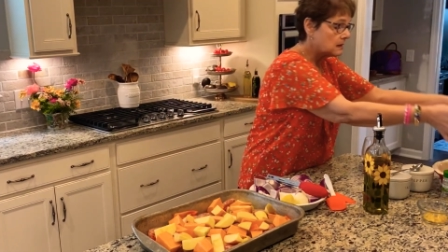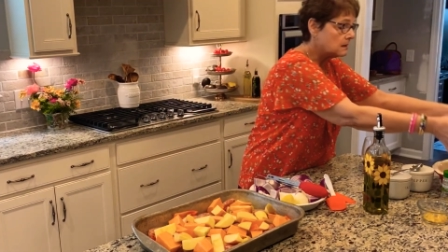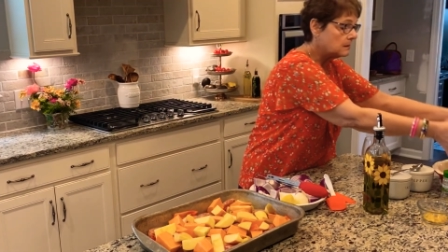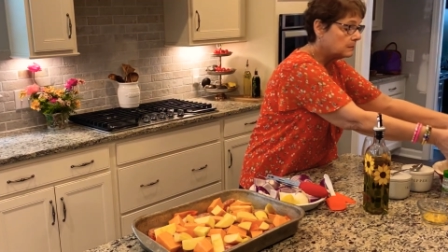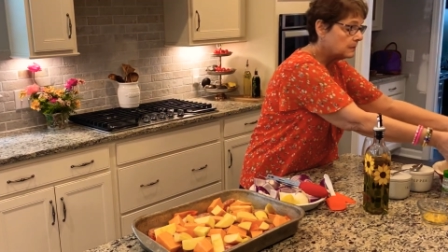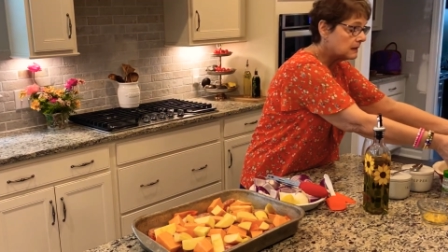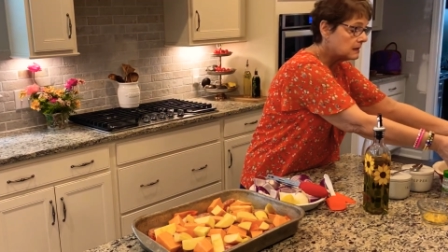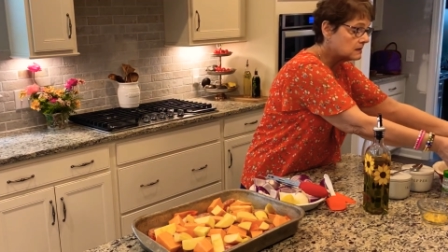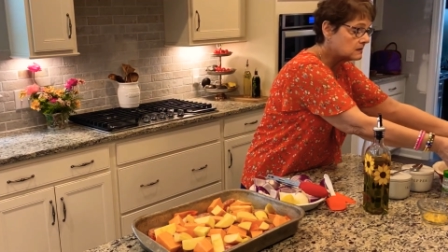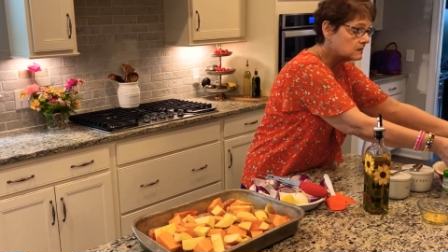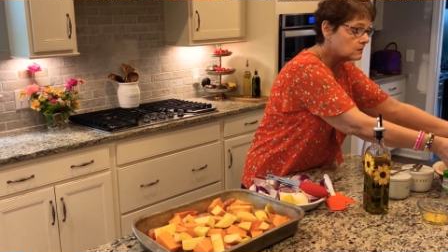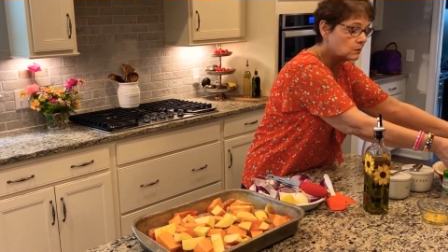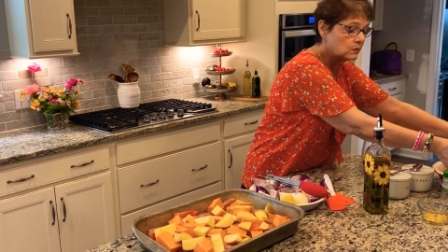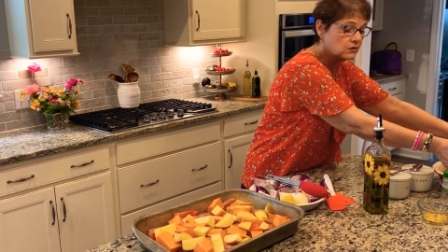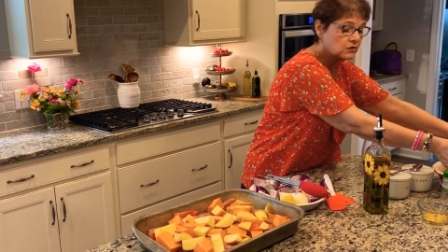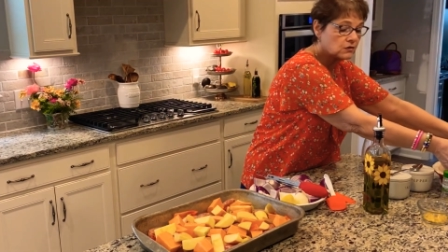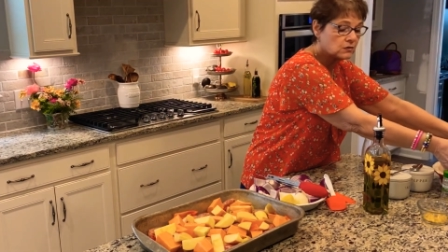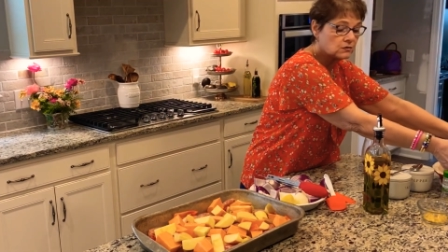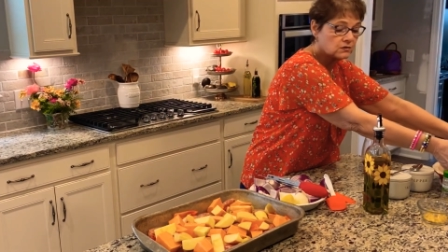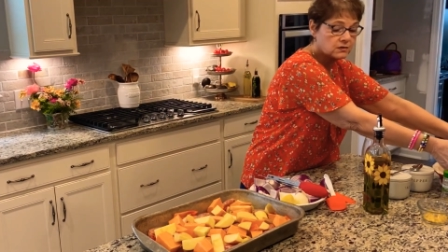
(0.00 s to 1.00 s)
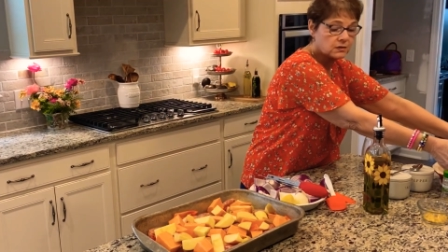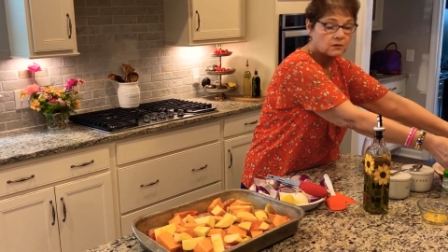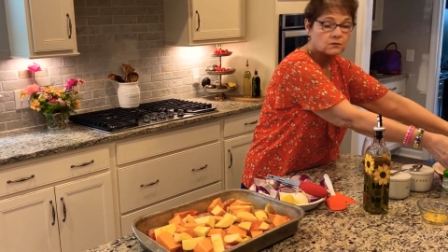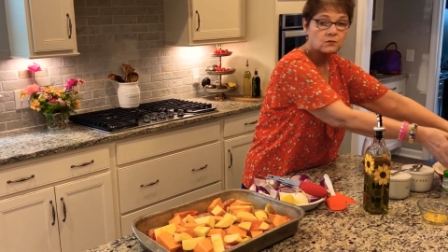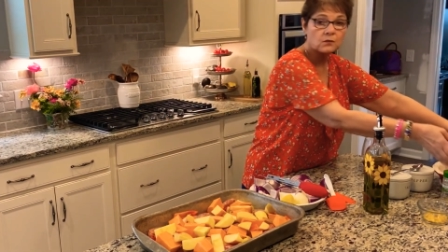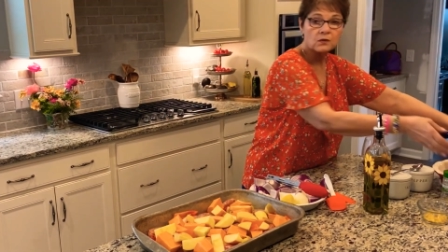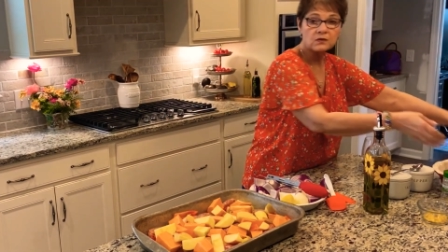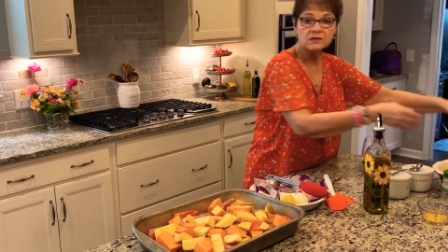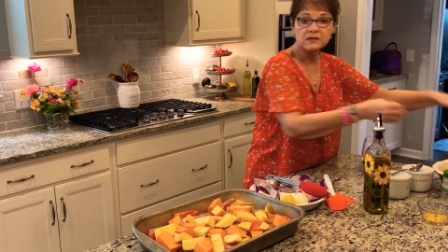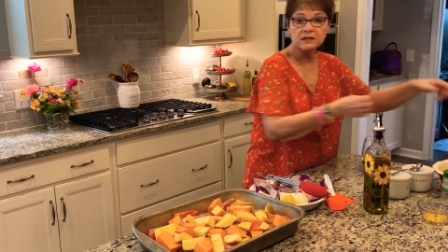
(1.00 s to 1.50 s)
Because once you're done
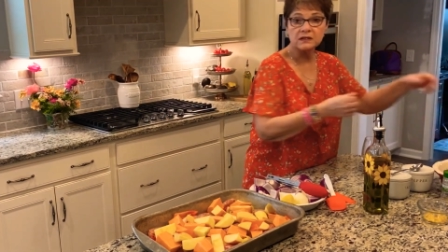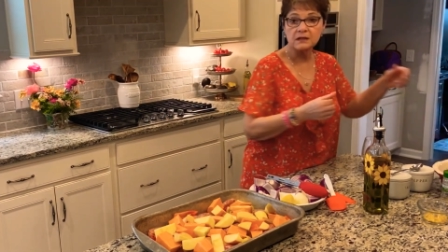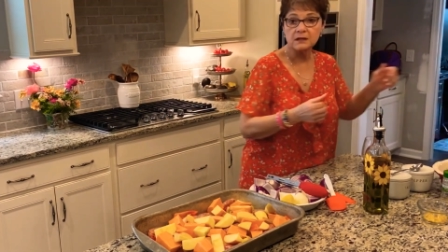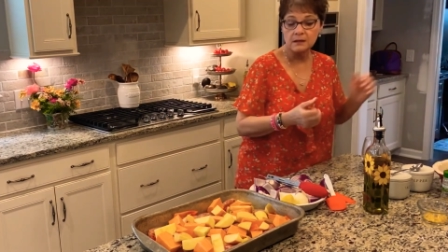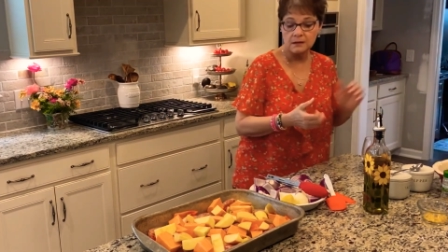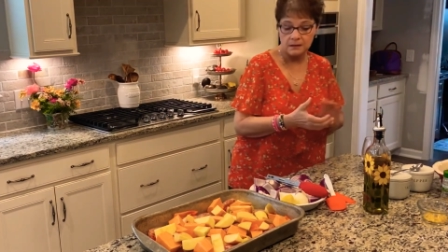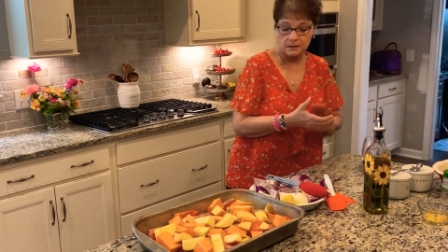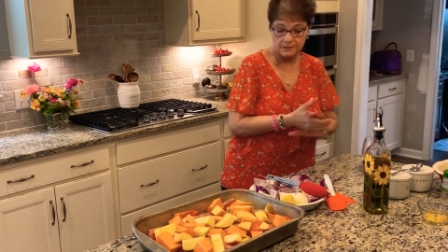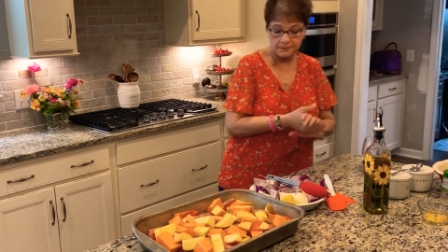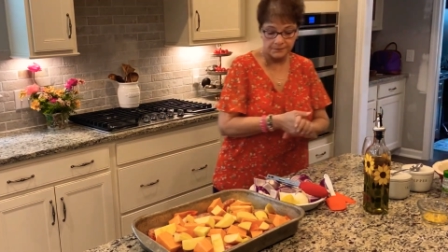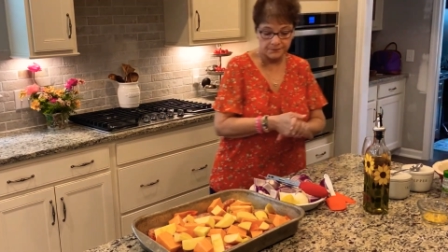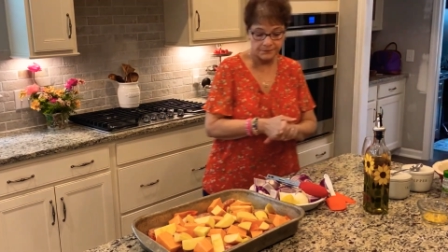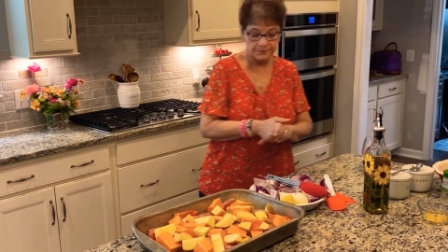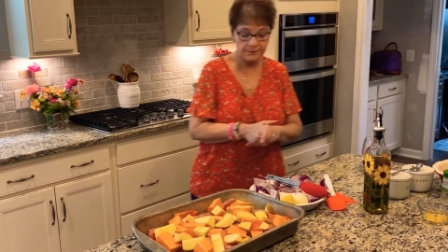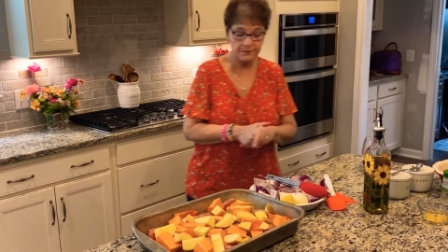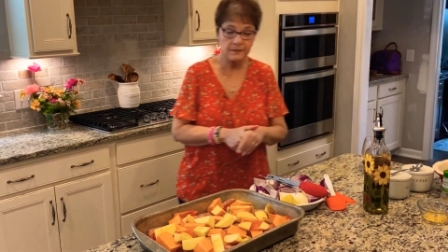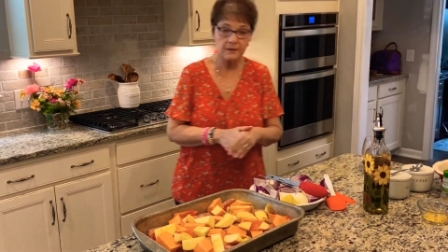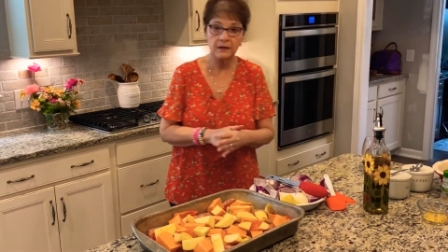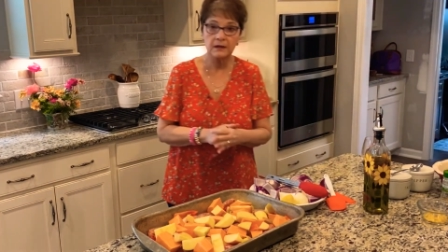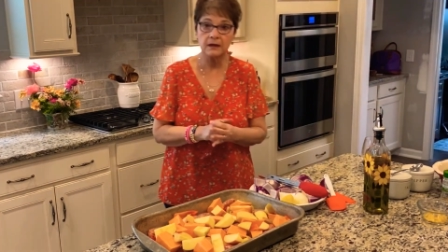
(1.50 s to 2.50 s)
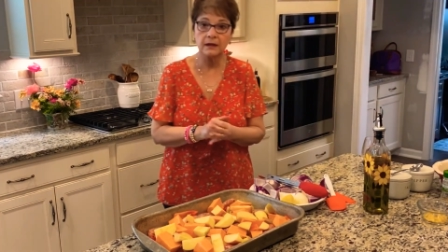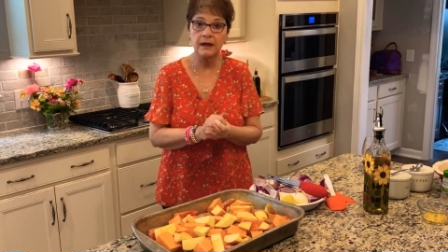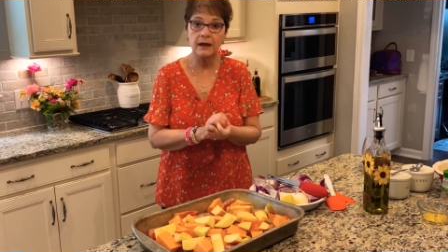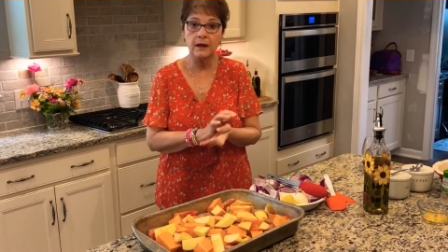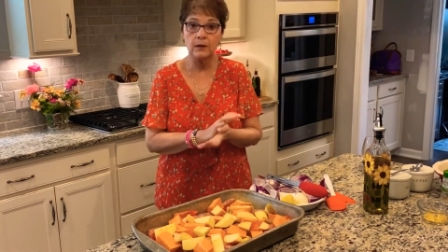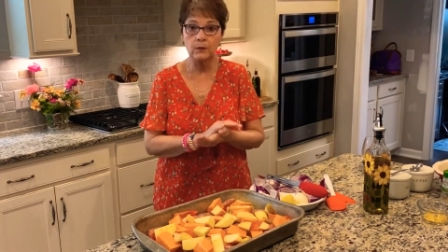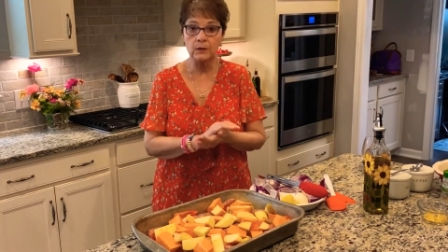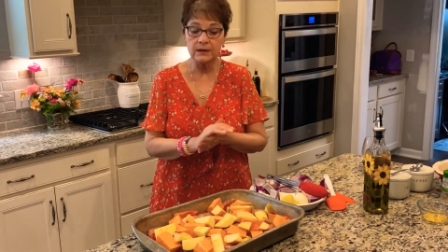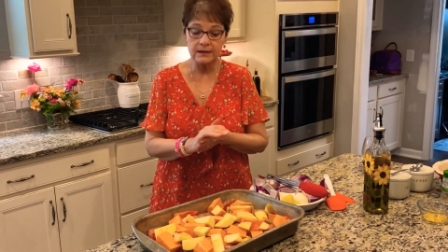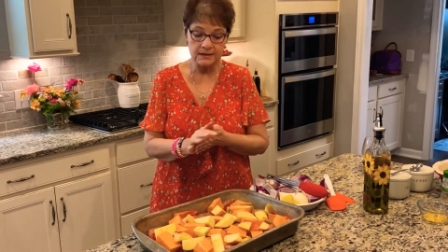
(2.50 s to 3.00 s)
roasting, you can't
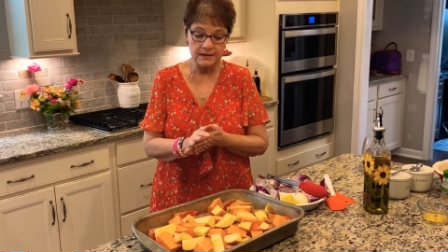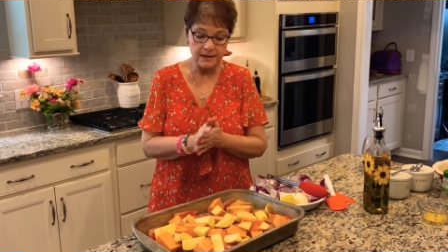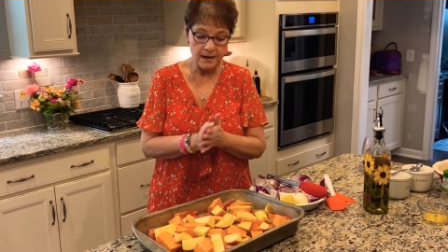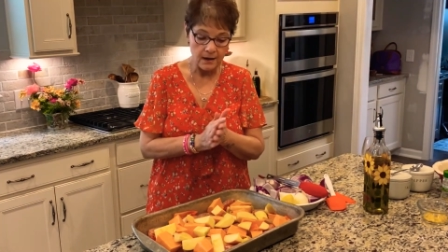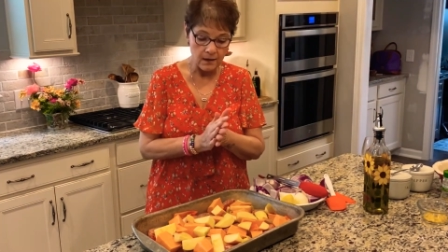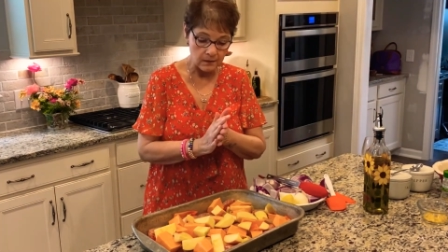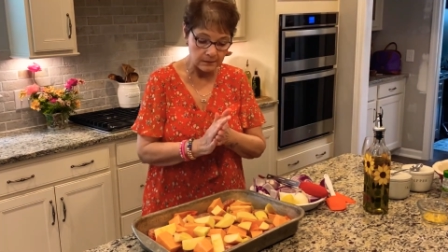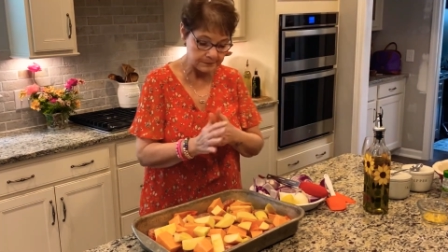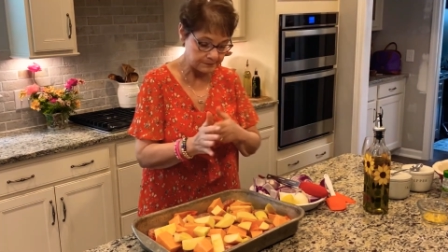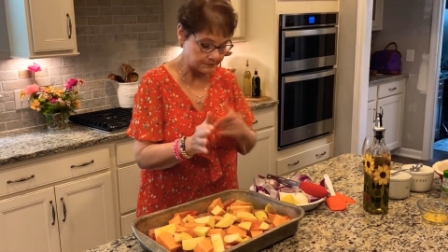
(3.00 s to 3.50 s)
really tell.